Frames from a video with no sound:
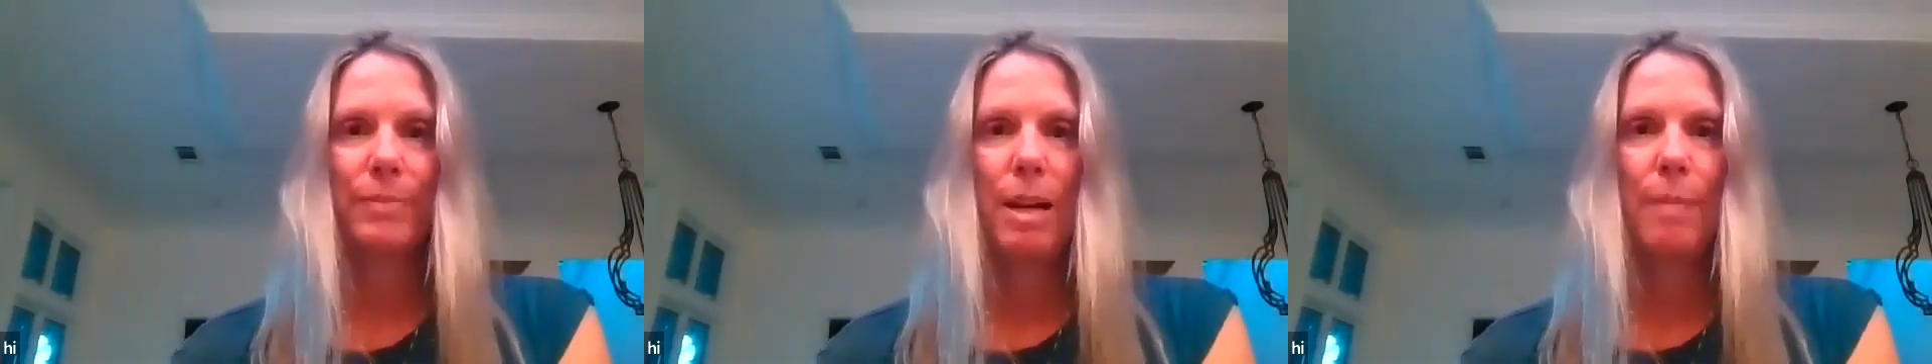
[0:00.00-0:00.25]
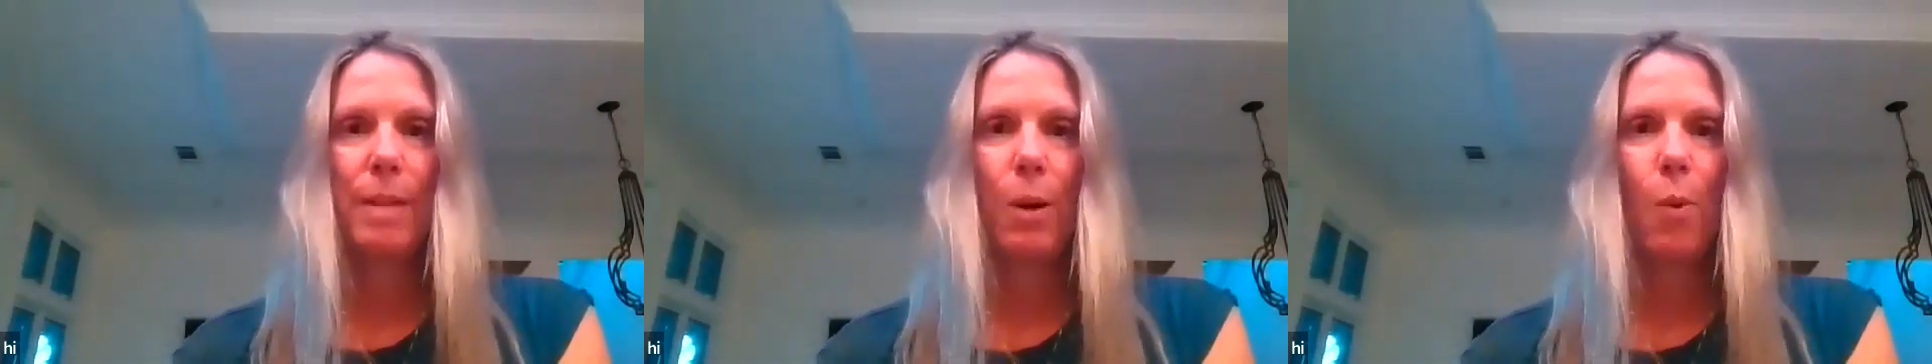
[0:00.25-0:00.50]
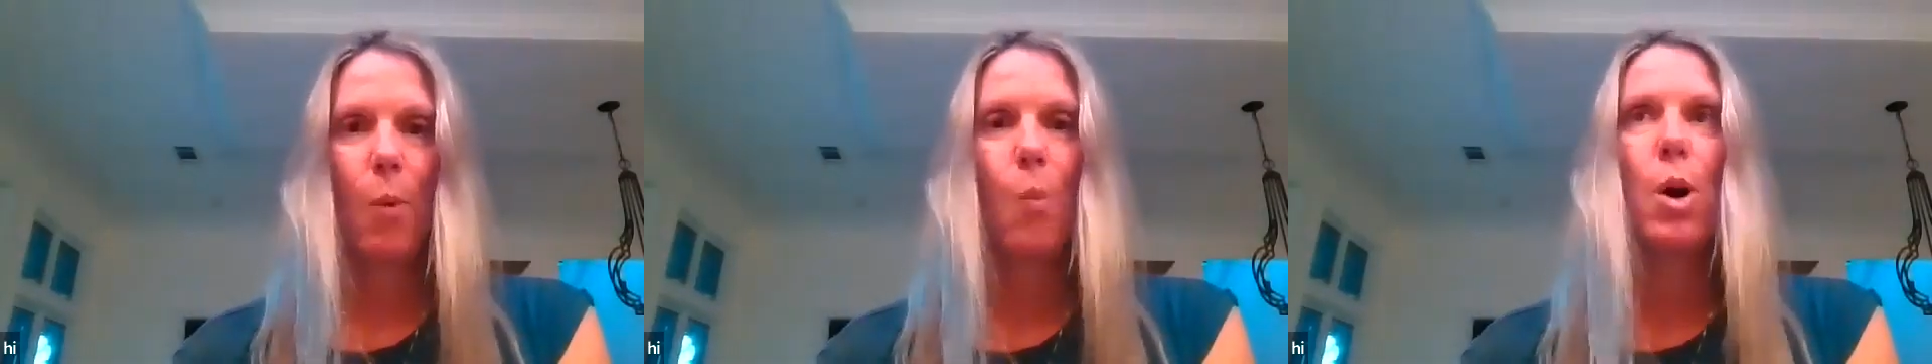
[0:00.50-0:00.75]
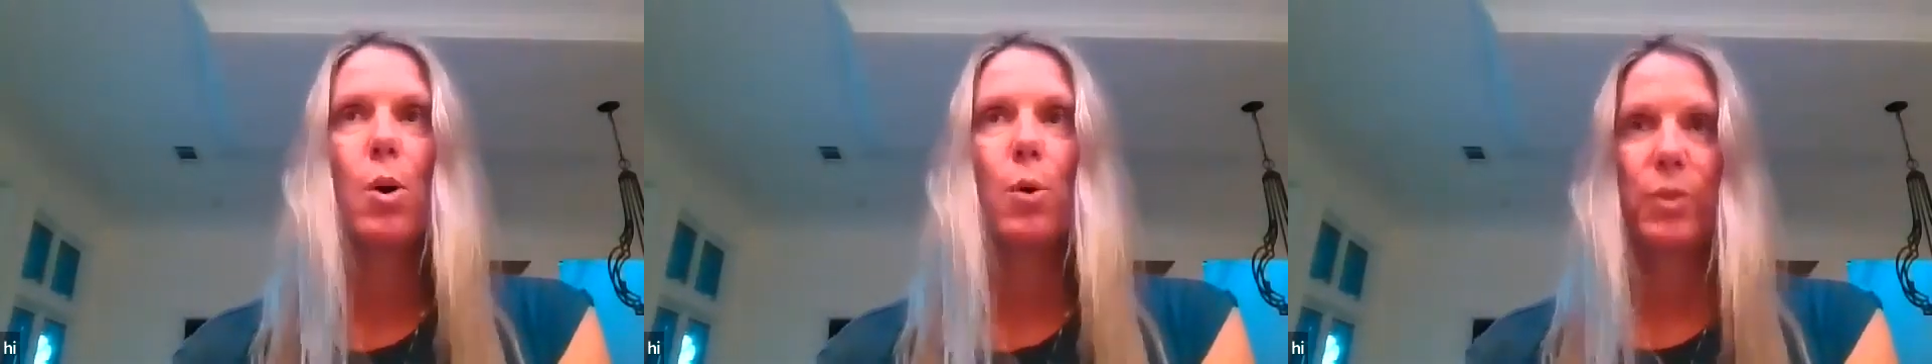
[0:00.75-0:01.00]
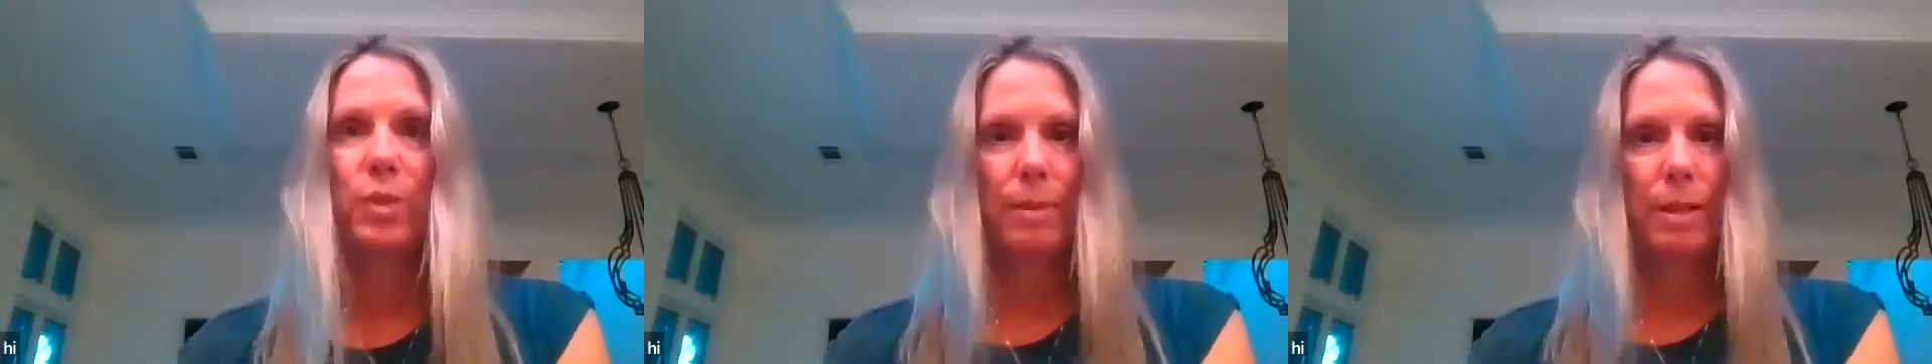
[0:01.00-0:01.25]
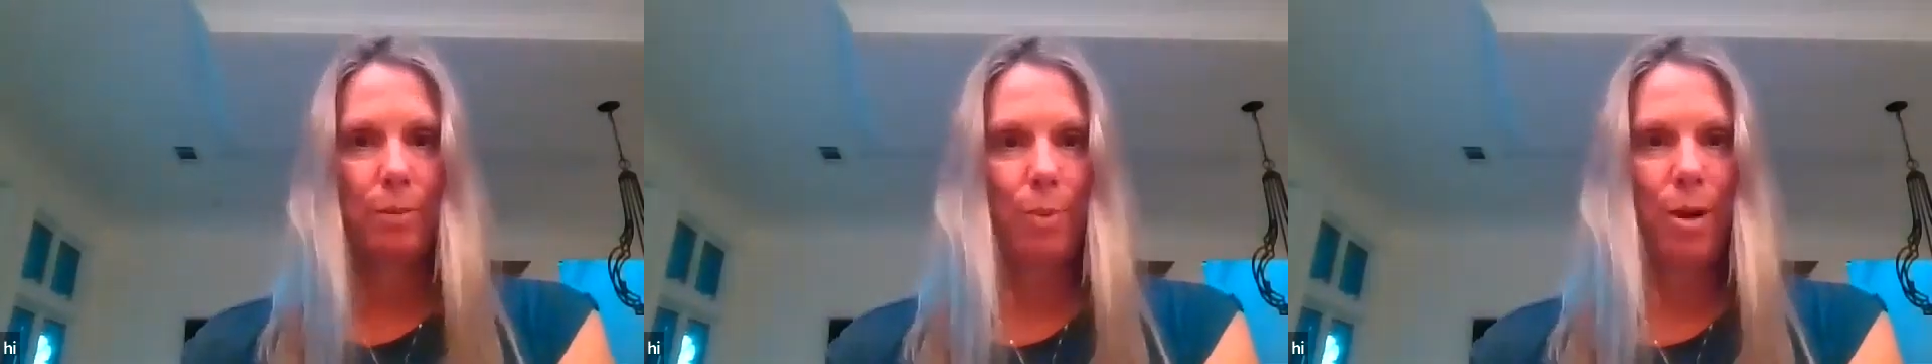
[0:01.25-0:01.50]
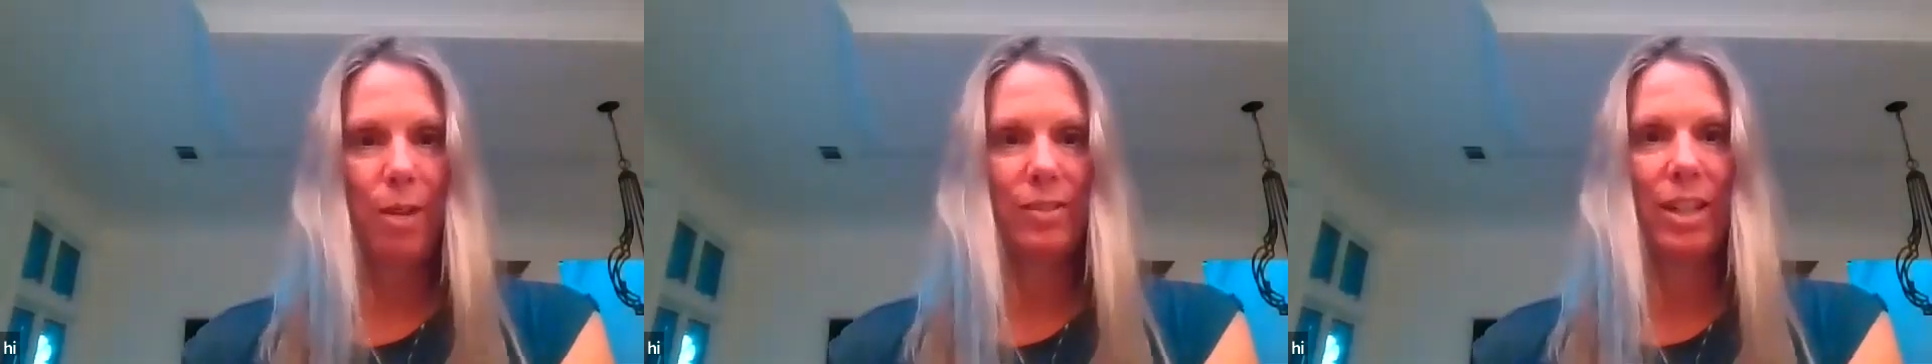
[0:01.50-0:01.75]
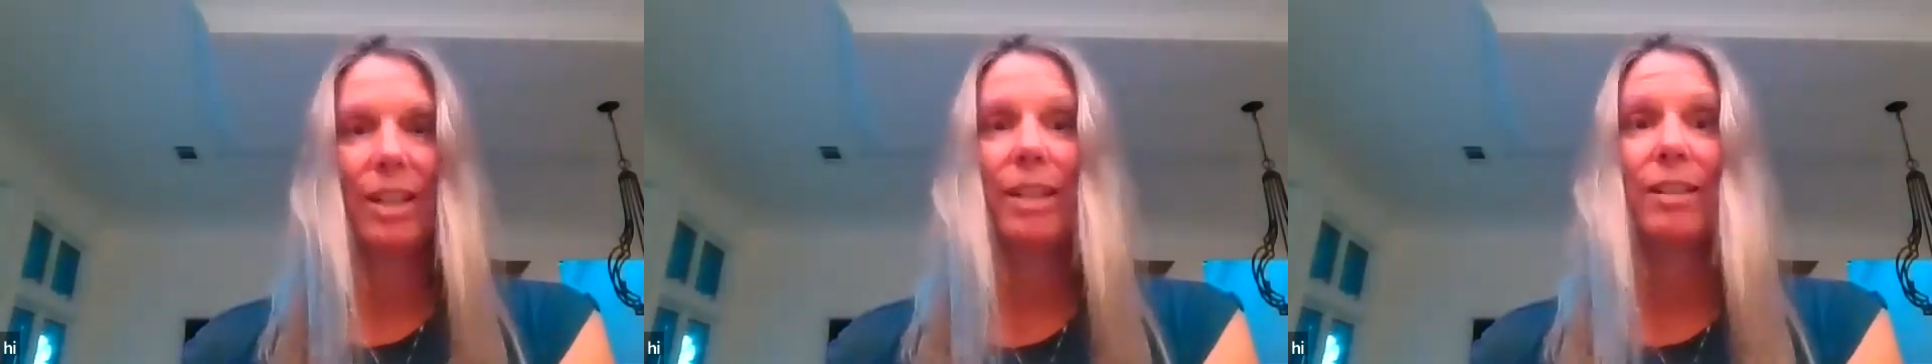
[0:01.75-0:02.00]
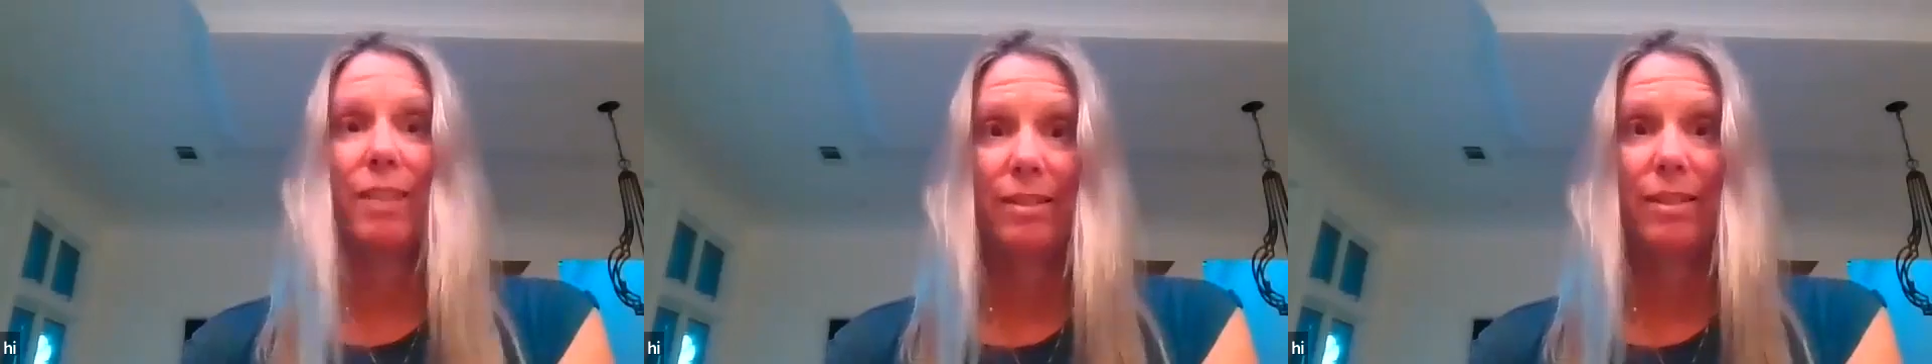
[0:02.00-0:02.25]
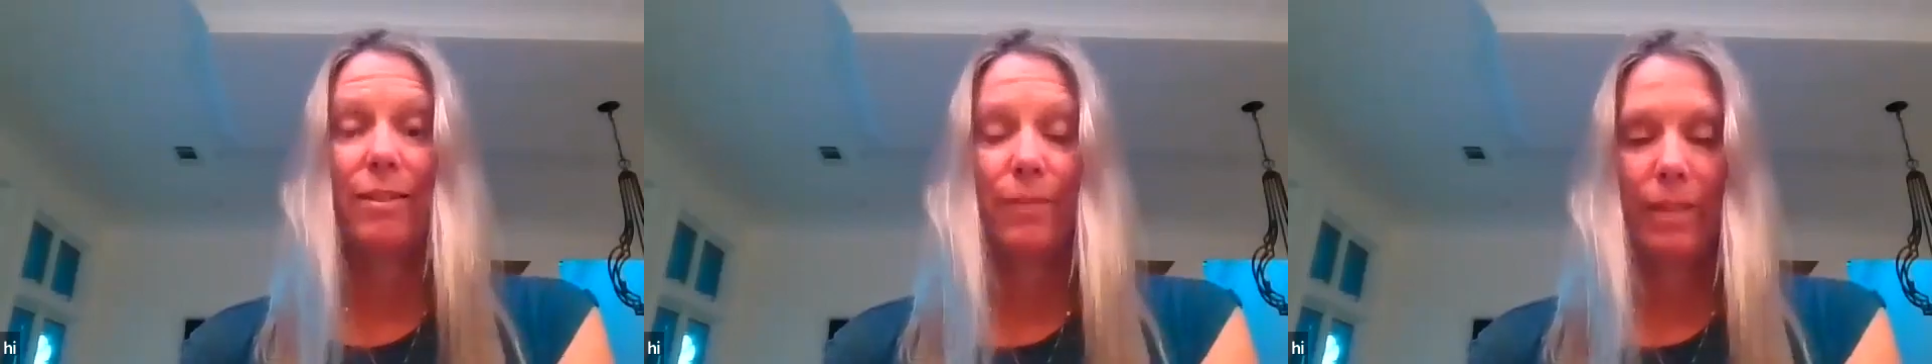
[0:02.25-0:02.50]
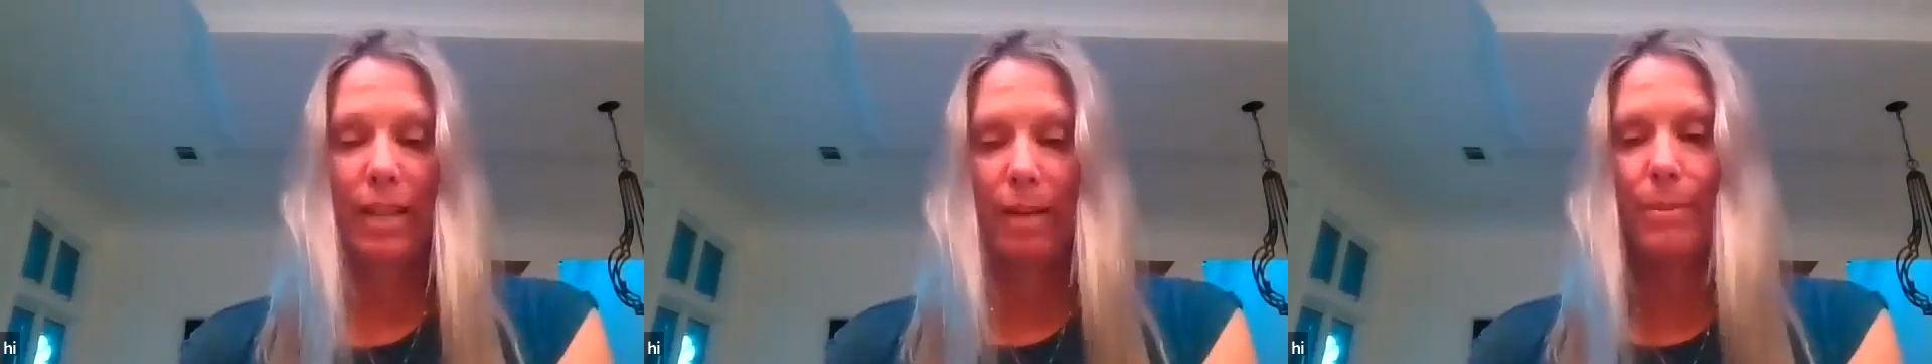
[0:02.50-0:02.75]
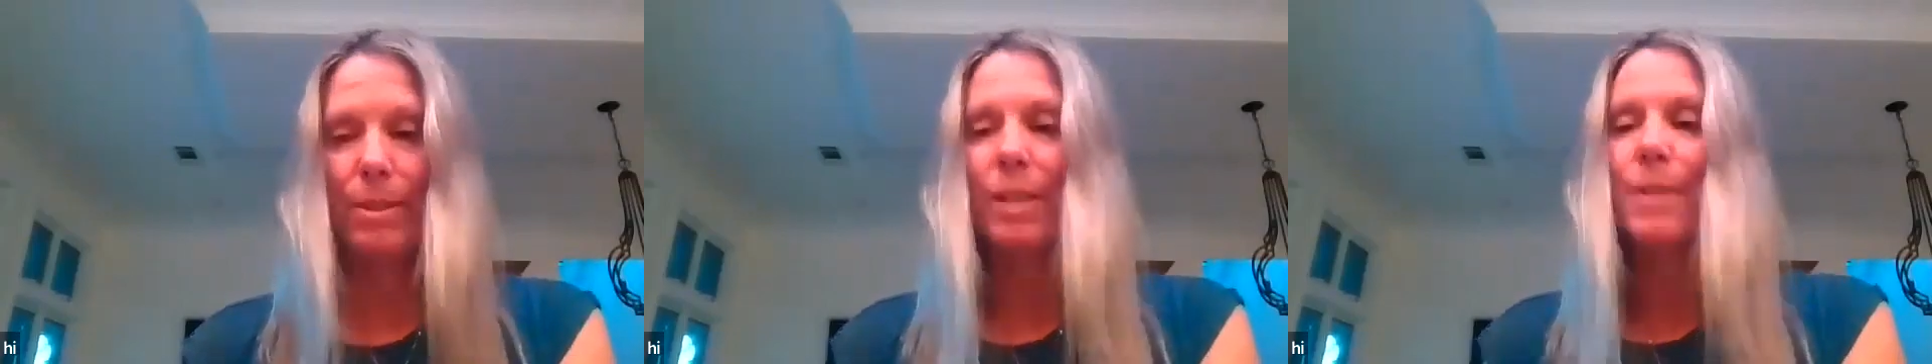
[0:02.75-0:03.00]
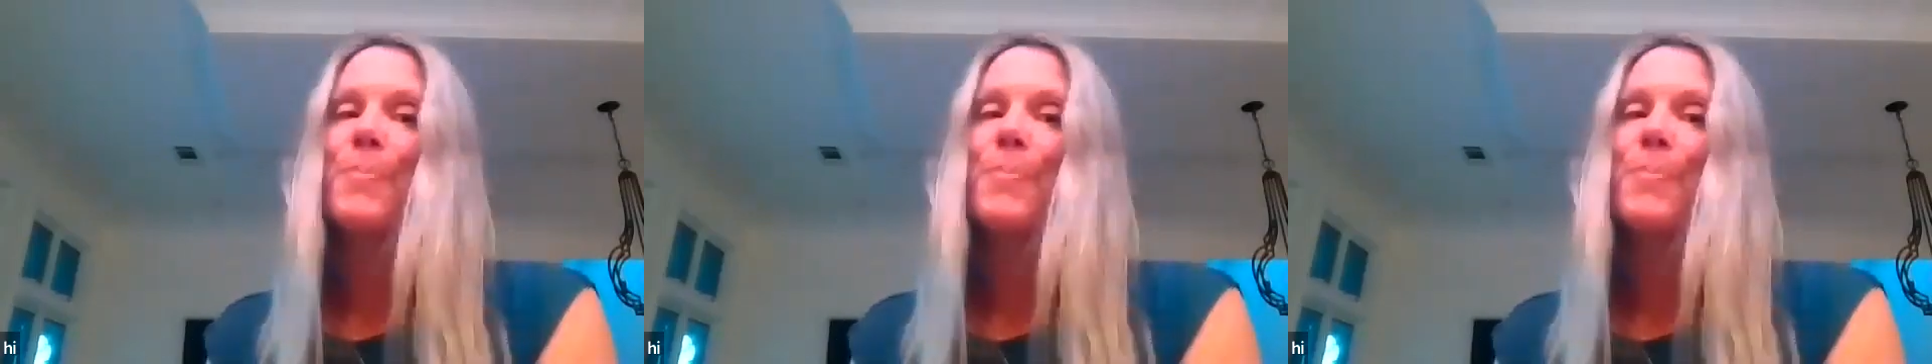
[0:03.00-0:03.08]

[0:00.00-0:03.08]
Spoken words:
I'm like, whoa, somebody's prostate is less inflamed.